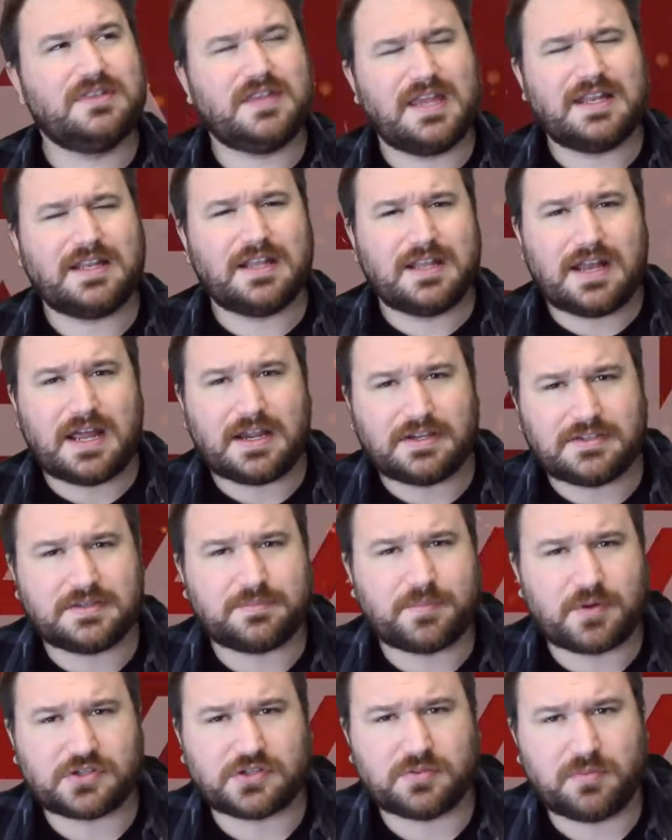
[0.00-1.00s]
in the
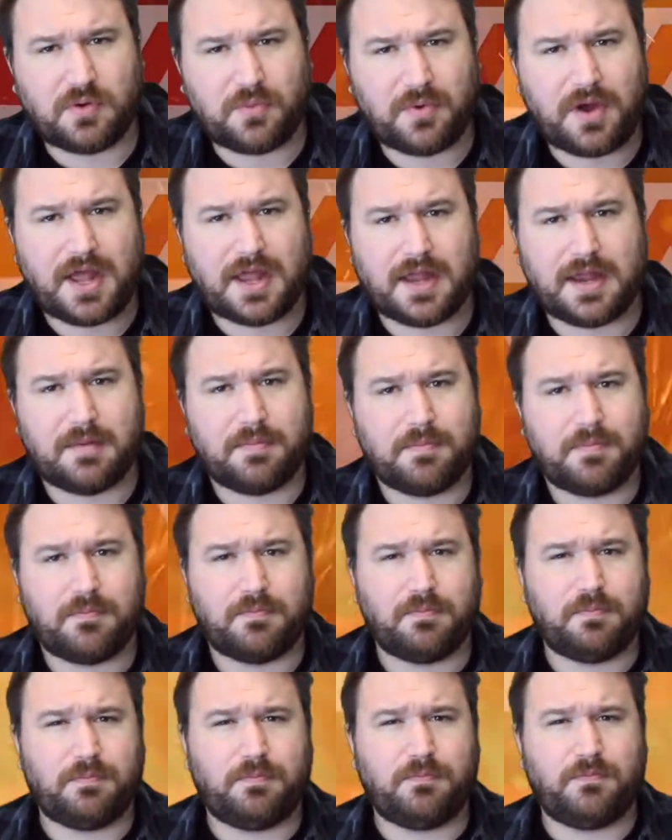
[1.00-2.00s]
nicest possible way,
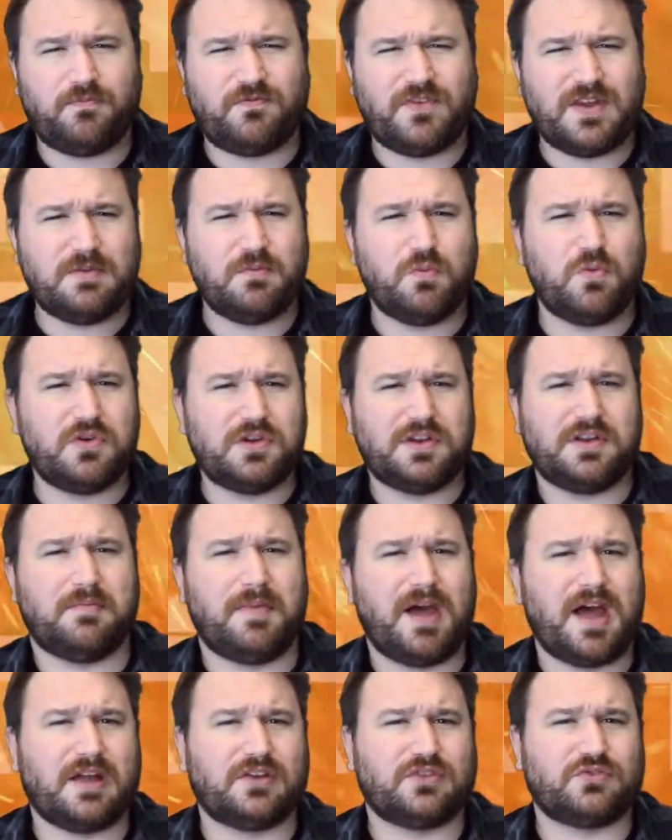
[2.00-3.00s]
Finn won the
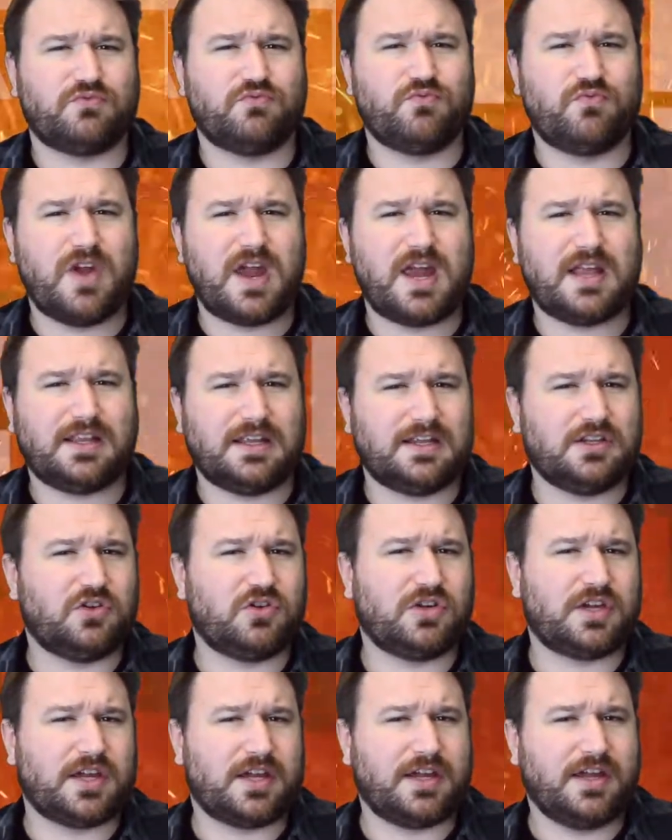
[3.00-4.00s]
match really
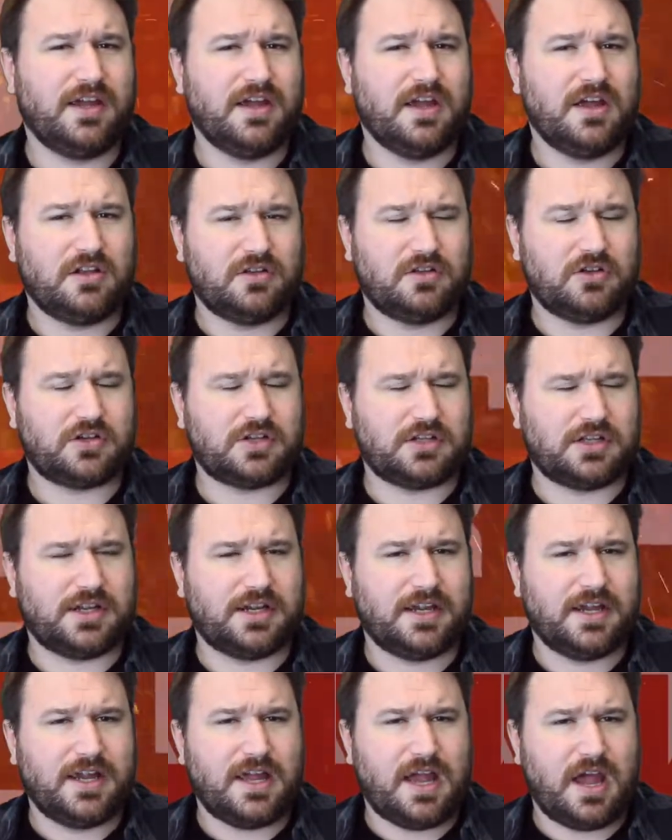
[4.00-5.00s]
luckily
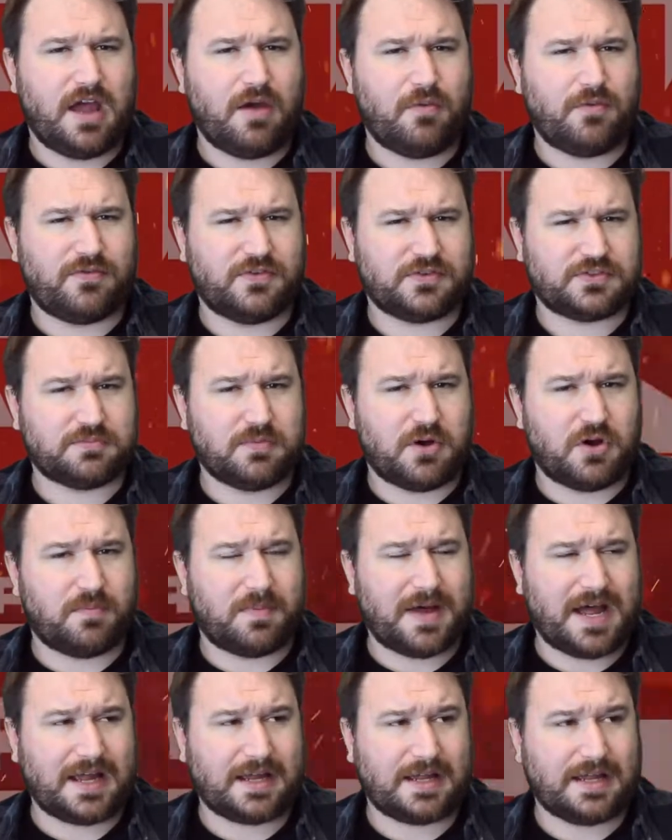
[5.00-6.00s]
with a small
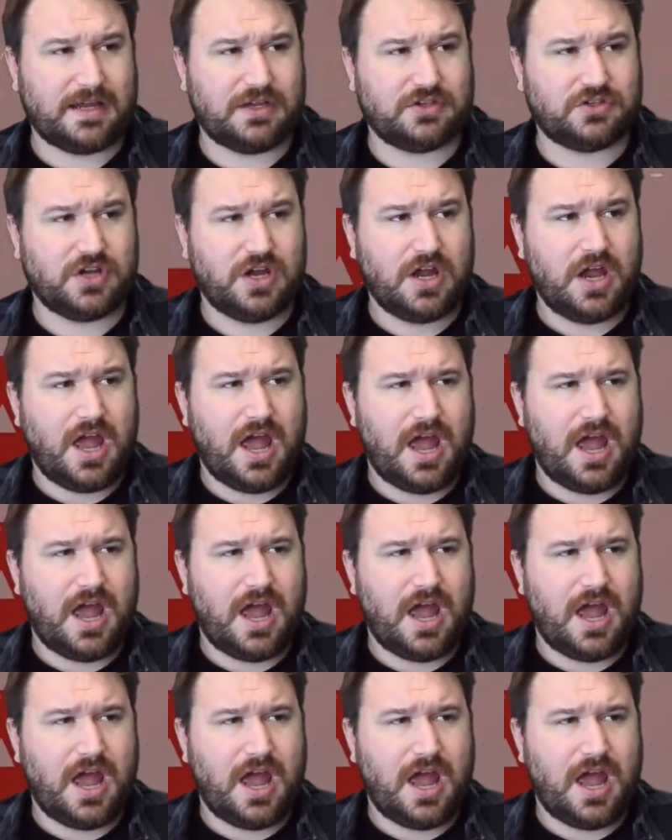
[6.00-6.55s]
package.